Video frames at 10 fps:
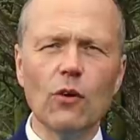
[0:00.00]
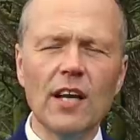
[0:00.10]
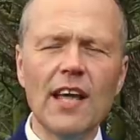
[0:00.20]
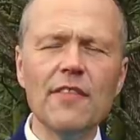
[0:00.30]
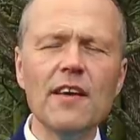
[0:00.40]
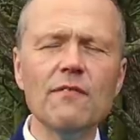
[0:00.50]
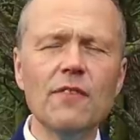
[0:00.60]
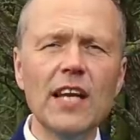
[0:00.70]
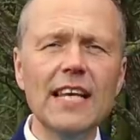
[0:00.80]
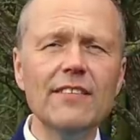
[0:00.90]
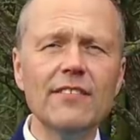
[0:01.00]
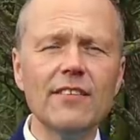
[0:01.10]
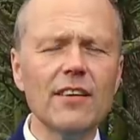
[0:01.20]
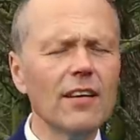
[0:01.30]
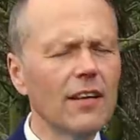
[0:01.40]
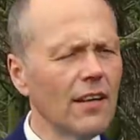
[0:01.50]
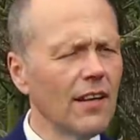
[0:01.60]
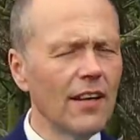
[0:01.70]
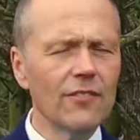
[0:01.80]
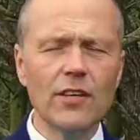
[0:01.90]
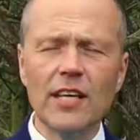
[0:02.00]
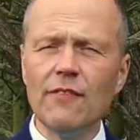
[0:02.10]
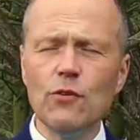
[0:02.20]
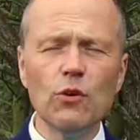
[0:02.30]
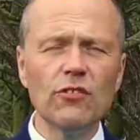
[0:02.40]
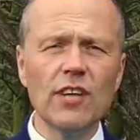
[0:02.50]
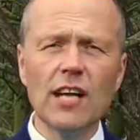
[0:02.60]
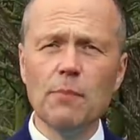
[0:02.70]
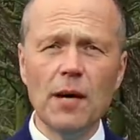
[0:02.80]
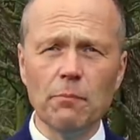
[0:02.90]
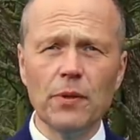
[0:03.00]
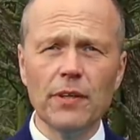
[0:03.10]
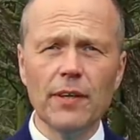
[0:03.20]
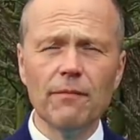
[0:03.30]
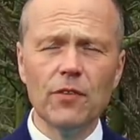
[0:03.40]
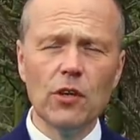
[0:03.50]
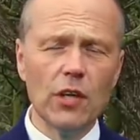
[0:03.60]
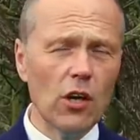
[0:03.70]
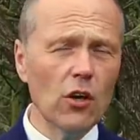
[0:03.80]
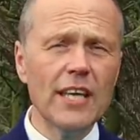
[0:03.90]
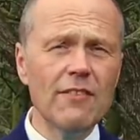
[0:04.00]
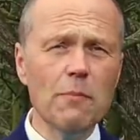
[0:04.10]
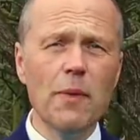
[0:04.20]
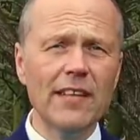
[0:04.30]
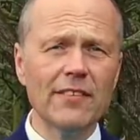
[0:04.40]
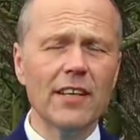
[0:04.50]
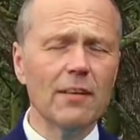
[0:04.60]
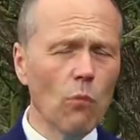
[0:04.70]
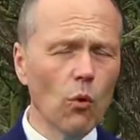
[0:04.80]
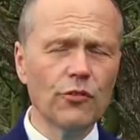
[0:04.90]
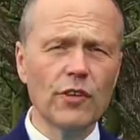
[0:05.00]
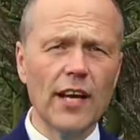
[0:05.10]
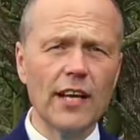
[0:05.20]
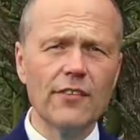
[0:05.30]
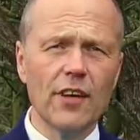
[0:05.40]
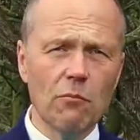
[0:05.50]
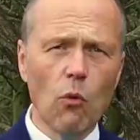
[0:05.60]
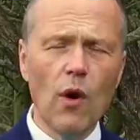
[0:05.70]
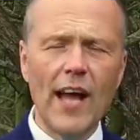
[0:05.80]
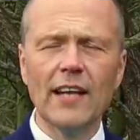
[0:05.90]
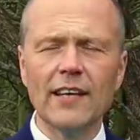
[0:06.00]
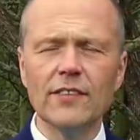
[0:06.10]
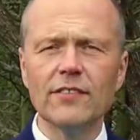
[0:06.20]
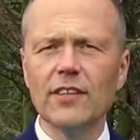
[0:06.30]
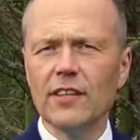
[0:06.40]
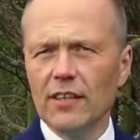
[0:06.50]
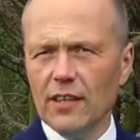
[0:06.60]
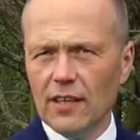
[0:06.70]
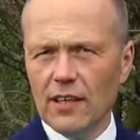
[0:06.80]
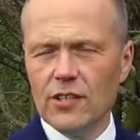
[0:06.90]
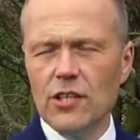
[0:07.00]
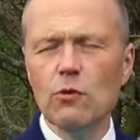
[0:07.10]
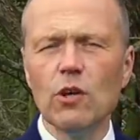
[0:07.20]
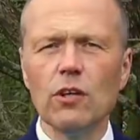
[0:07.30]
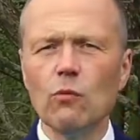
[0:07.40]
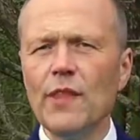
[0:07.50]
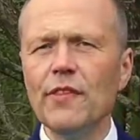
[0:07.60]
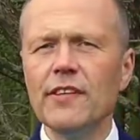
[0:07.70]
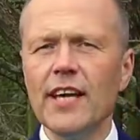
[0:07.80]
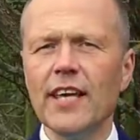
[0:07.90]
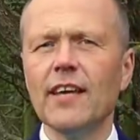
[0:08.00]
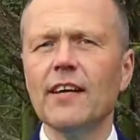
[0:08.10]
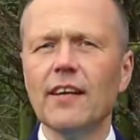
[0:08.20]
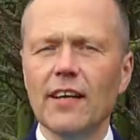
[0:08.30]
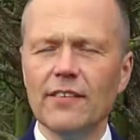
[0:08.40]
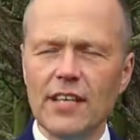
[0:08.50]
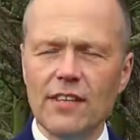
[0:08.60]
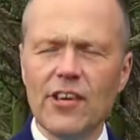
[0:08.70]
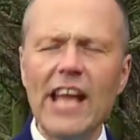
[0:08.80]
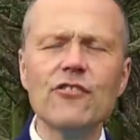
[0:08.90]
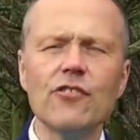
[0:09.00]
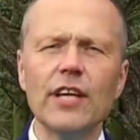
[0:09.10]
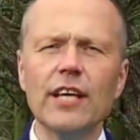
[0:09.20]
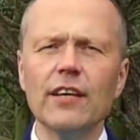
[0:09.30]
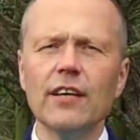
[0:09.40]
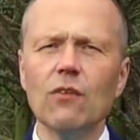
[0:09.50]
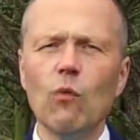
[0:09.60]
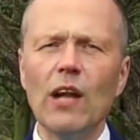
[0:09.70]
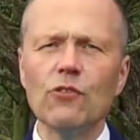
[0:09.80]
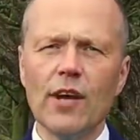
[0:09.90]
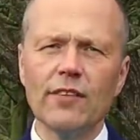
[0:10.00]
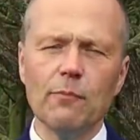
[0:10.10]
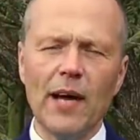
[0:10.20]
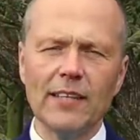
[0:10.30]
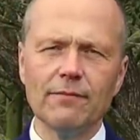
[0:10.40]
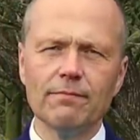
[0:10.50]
or a leather valise is going to give you a style bump. You're going to look even better, more stylish, more elegant, and you are going to win the day as an intentionally well-dressed man.